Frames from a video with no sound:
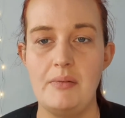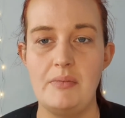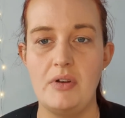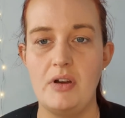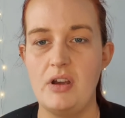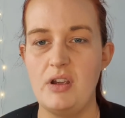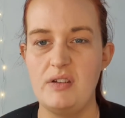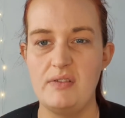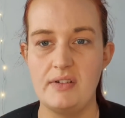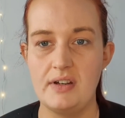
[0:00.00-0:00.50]

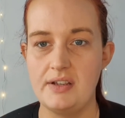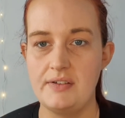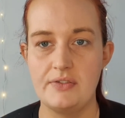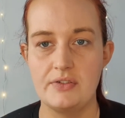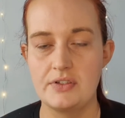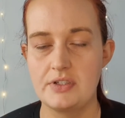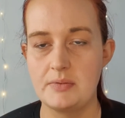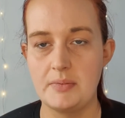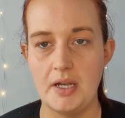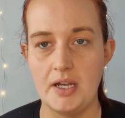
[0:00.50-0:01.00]
overly
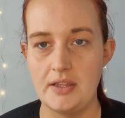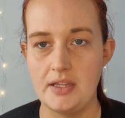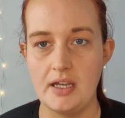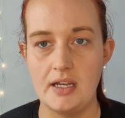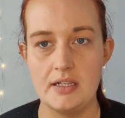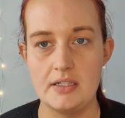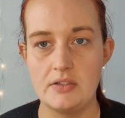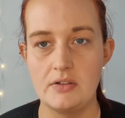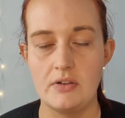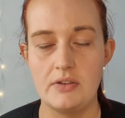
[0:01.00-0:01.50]
fussed about
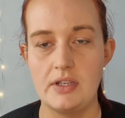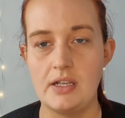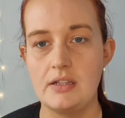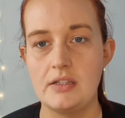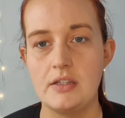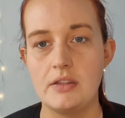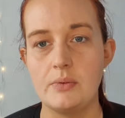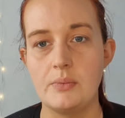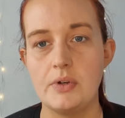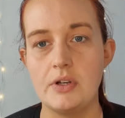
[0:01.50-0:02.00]
that. It's not the end
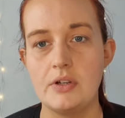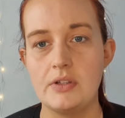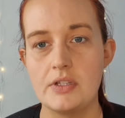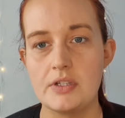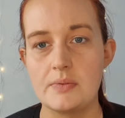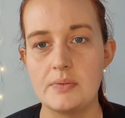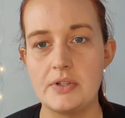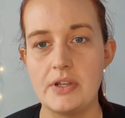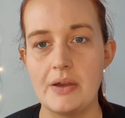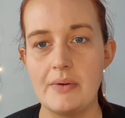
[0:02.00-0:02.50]
of the world
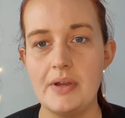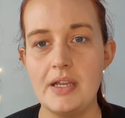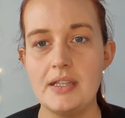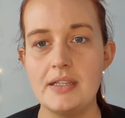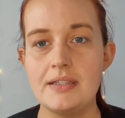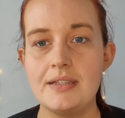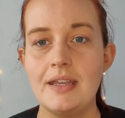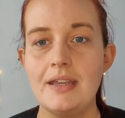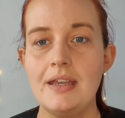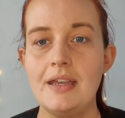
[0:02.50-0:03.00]
as we know it.